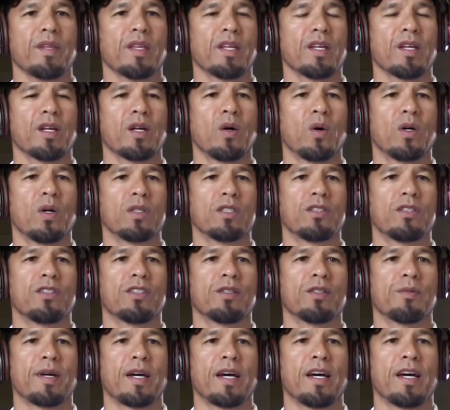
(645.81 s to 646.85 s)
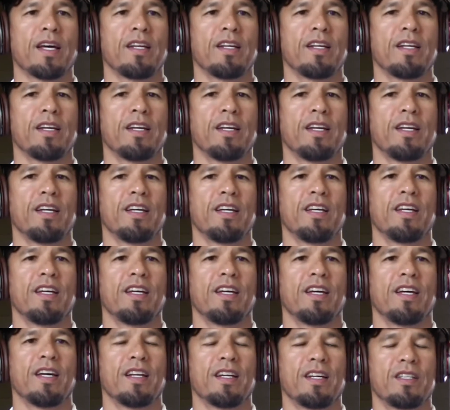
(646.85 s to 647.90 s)
go onto the mat,
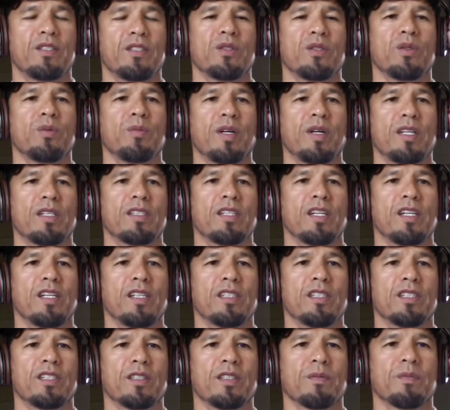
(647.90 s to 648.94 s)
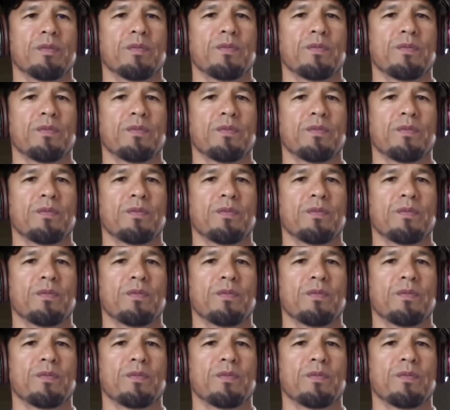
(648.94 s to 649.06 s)
and I do meditation.